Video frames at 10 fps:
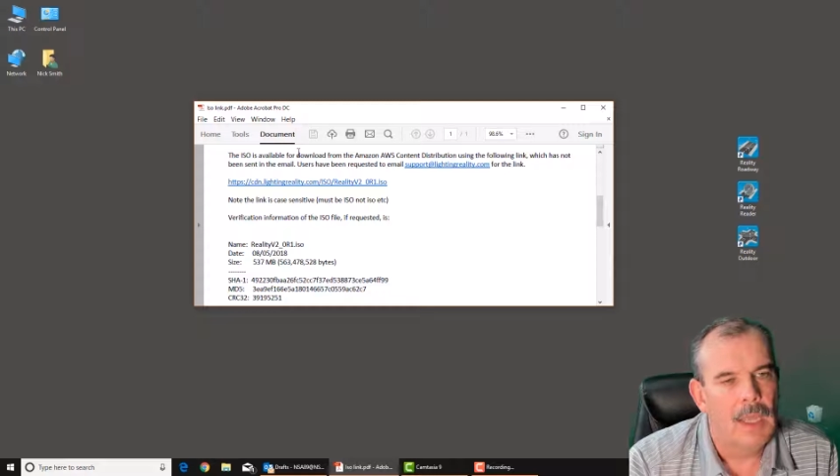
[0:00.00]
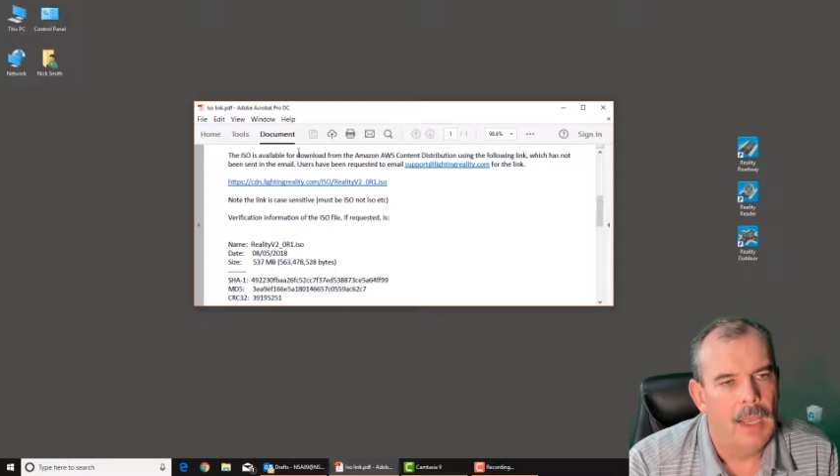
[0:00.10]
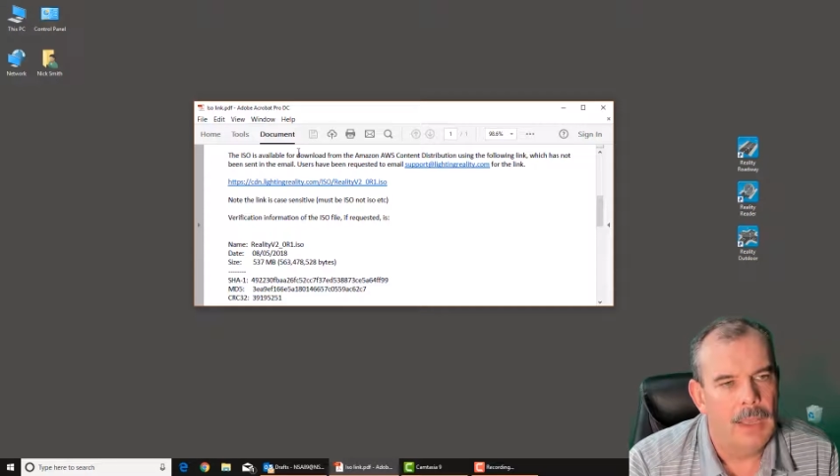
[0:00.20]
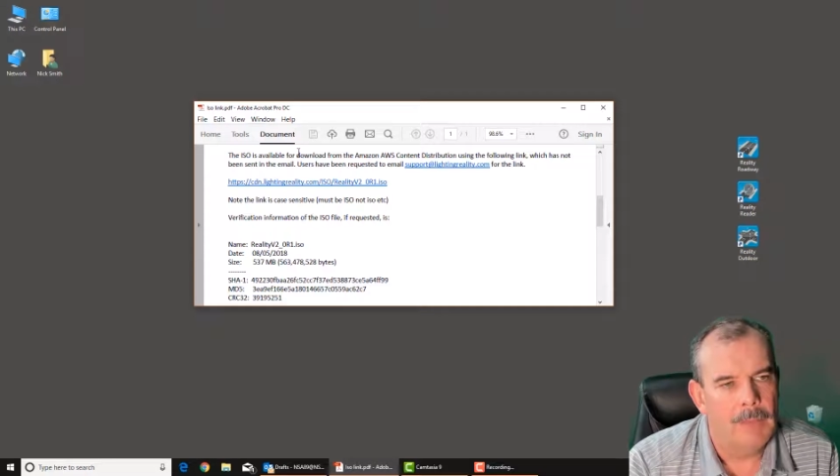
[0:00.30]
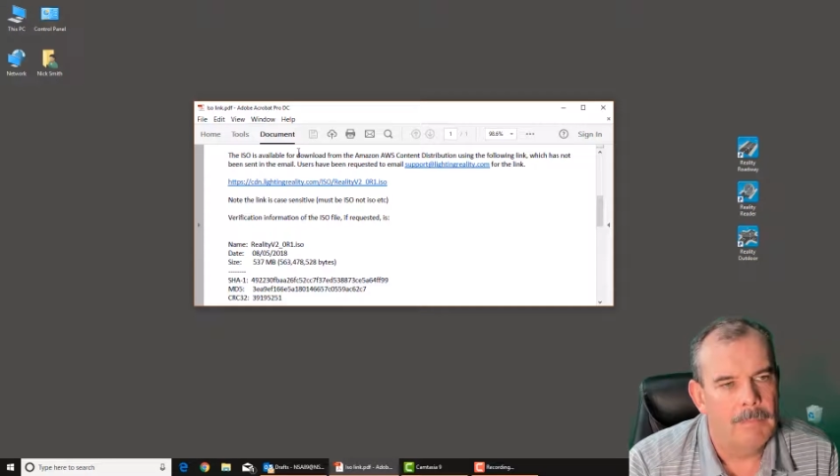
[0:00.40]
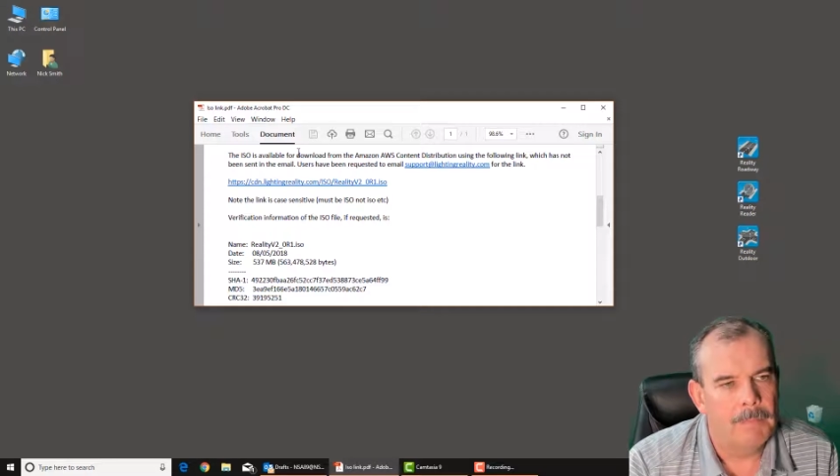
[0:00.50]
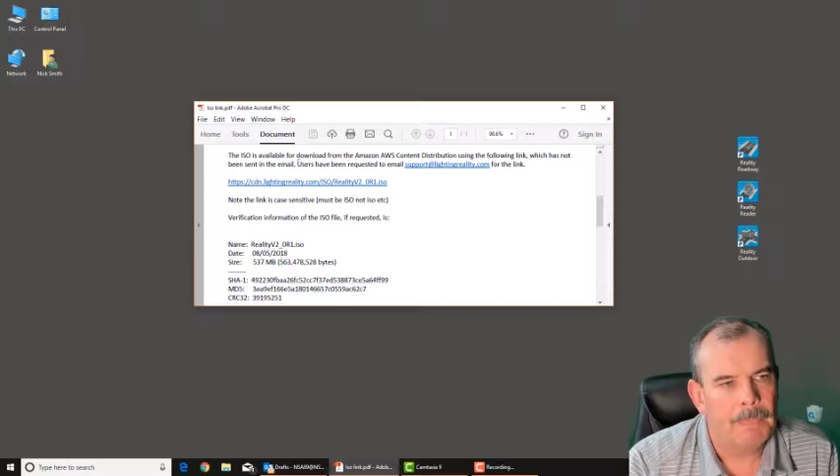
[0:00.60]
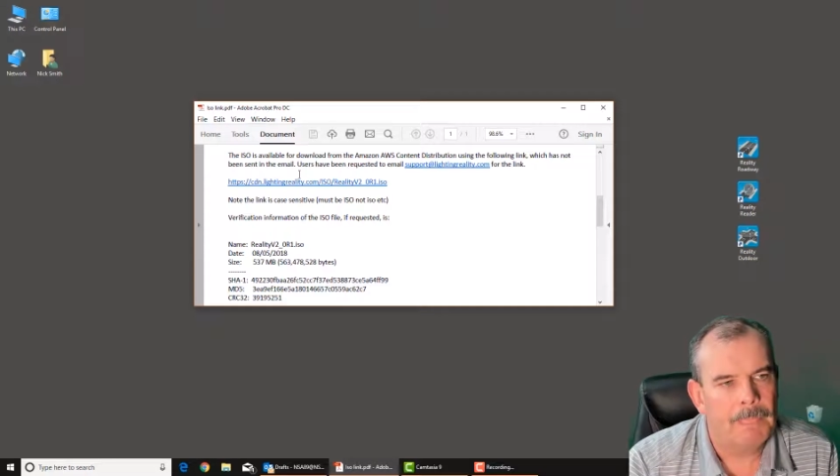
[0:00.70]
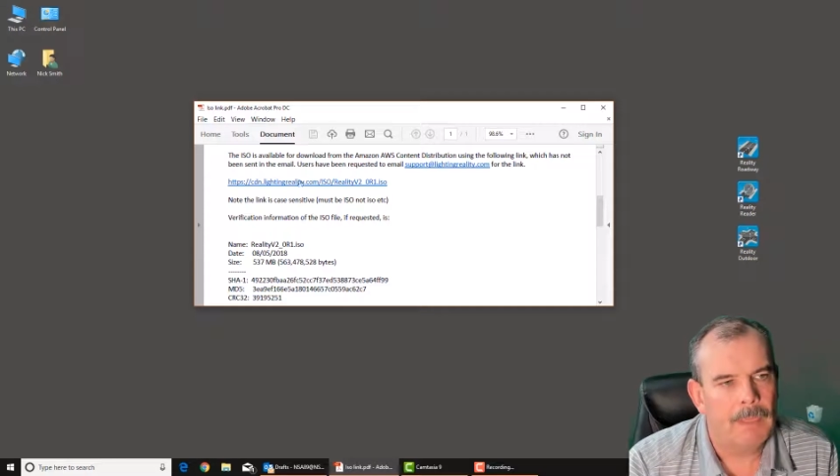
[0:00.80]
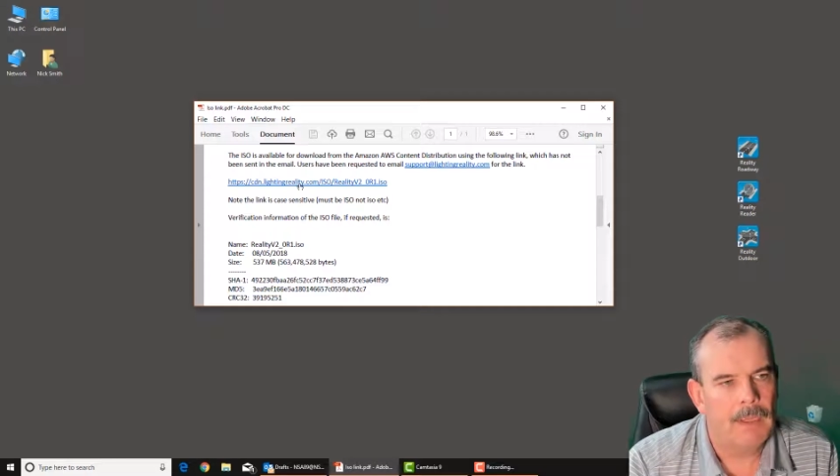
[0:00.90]

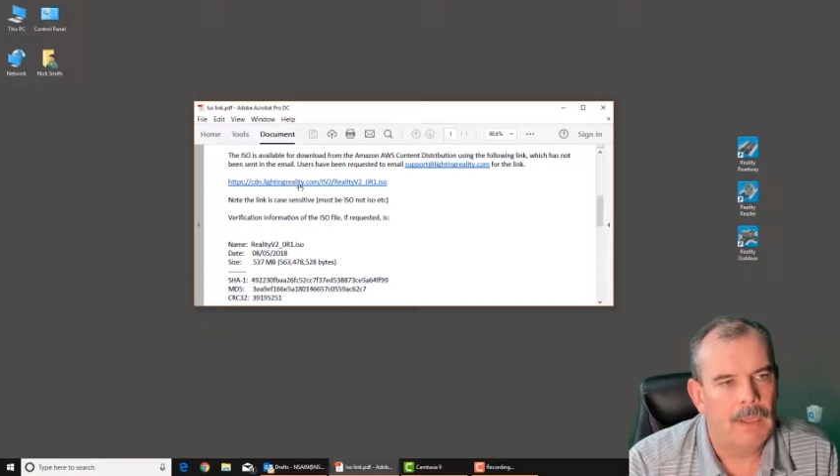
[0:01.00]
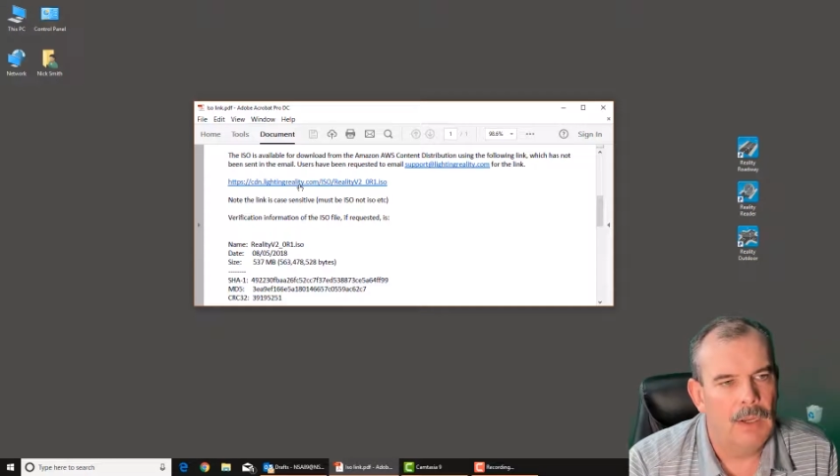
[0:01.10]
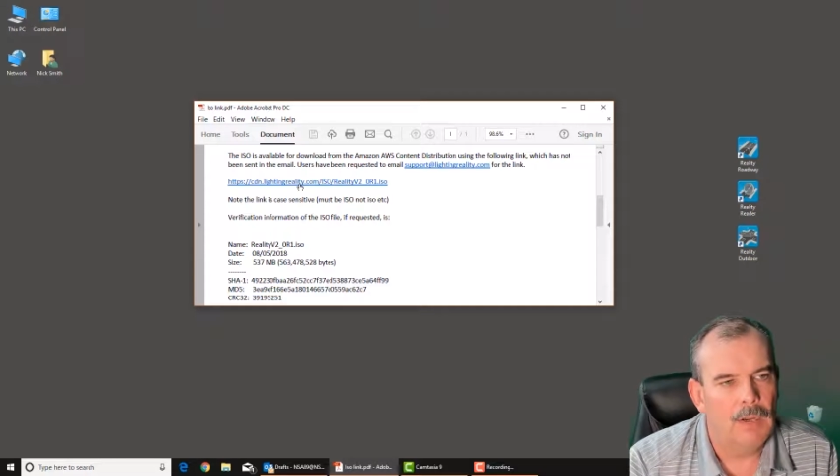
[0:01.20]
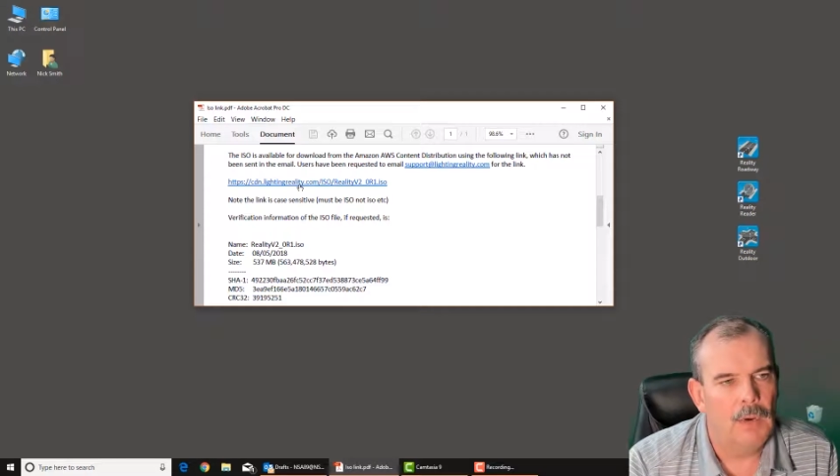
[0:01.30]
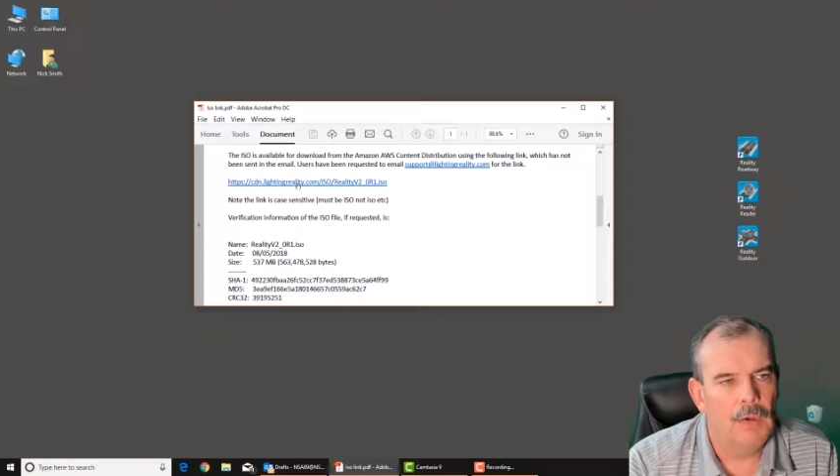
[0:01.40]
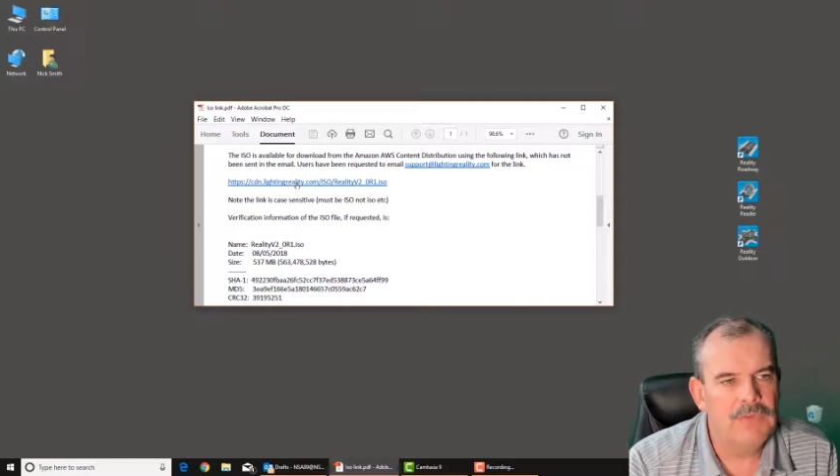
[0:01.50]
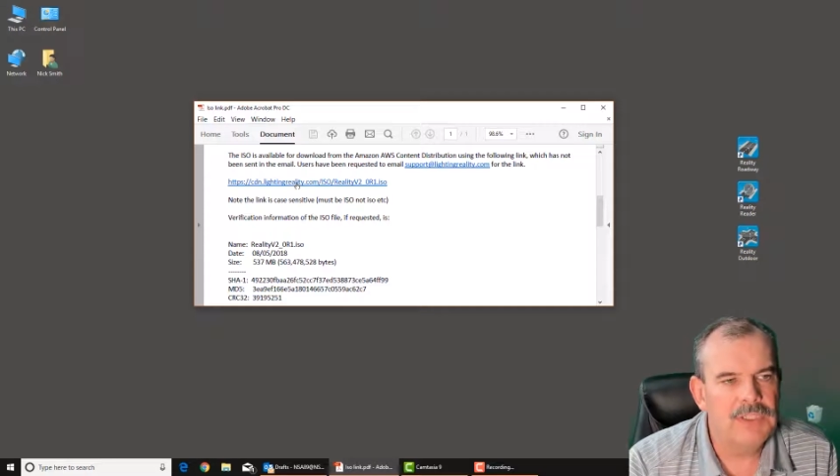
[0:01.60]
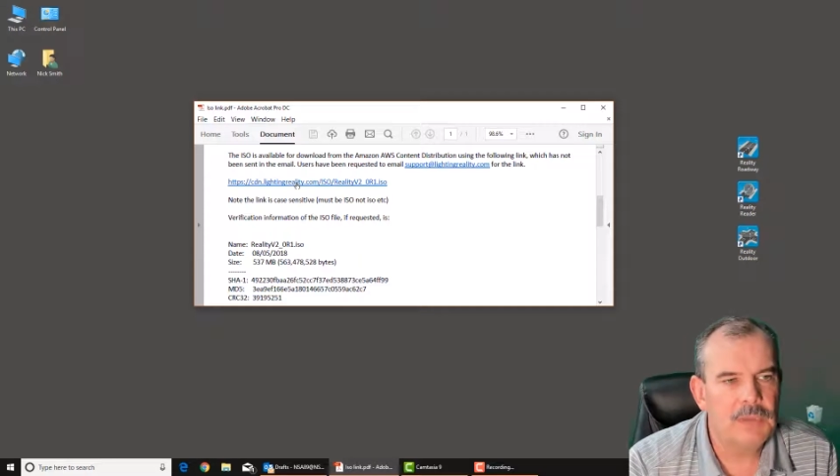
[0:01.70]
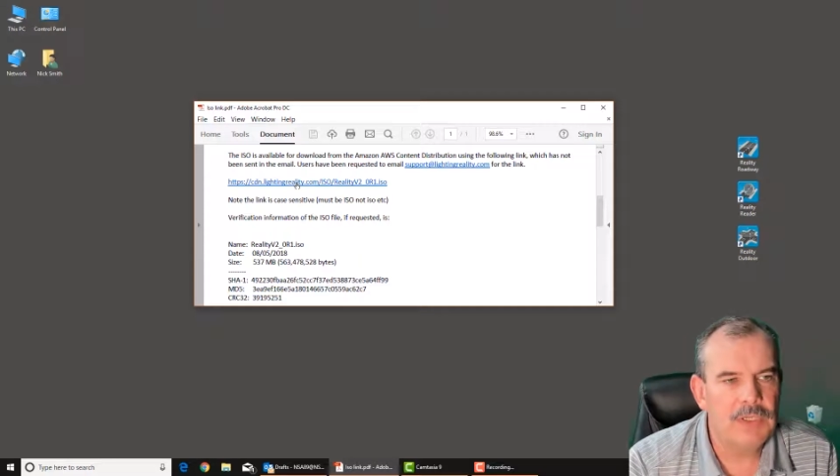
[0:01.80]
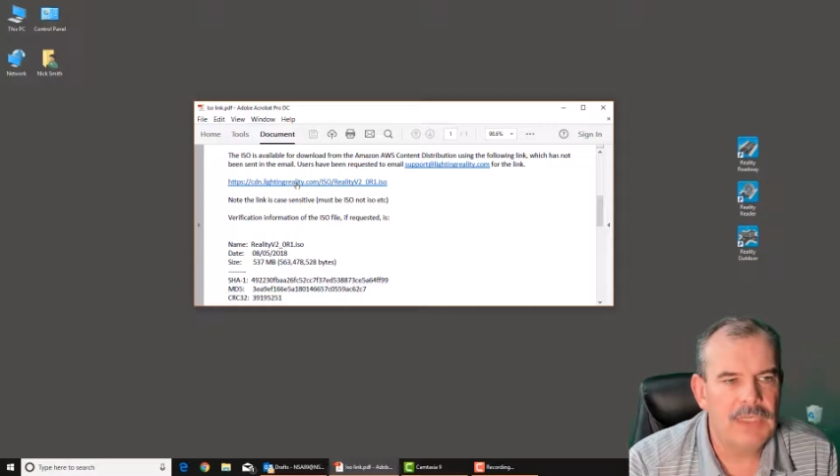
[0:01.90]

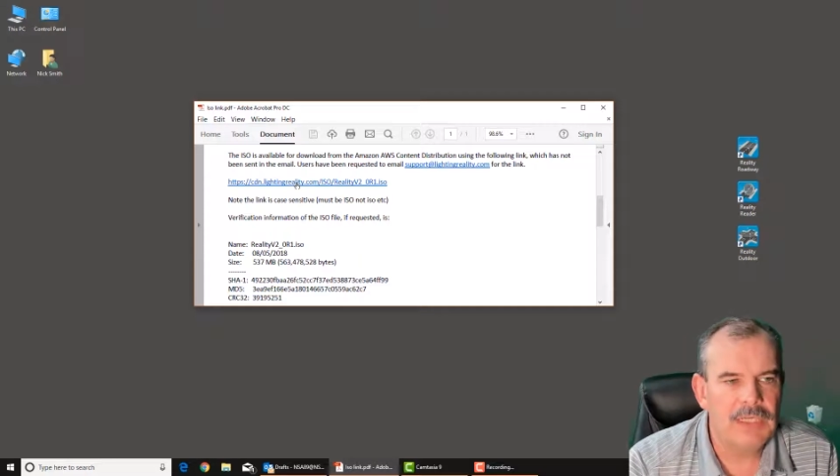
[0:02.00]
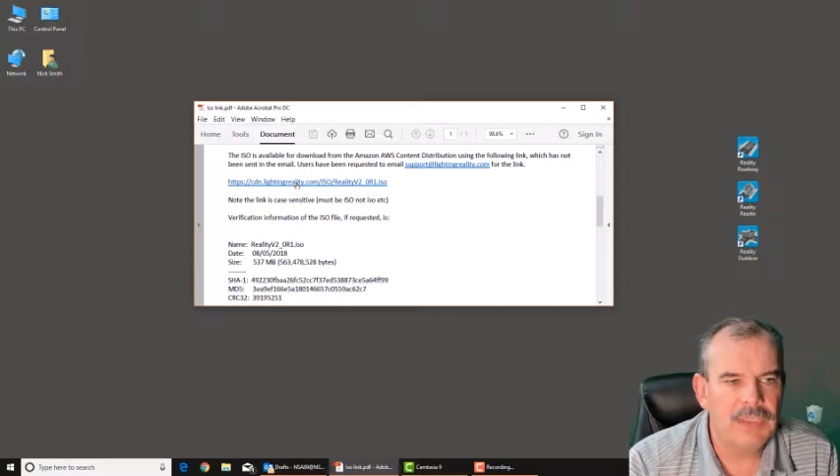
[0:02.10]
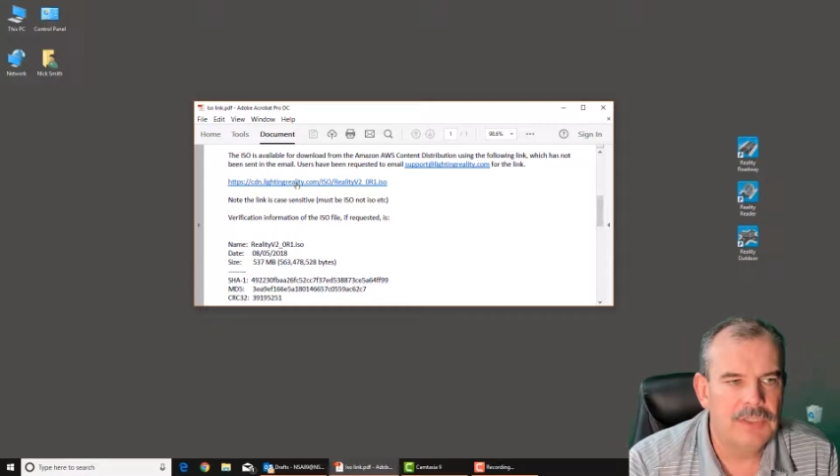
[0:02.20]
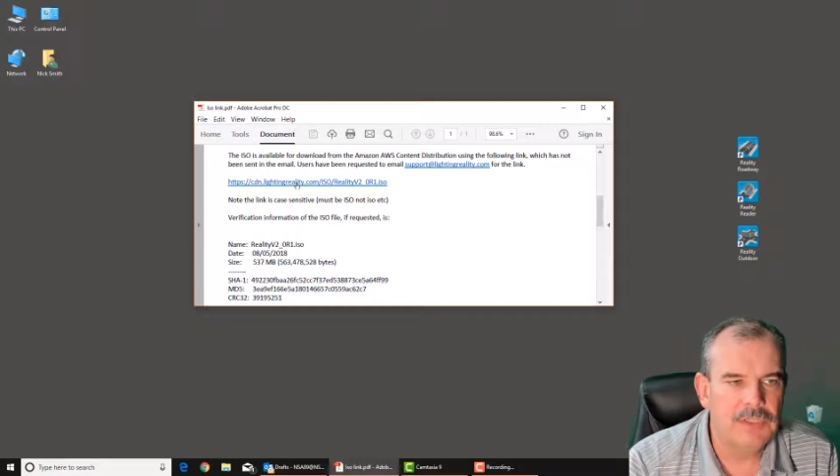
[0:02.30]
Obviously what you need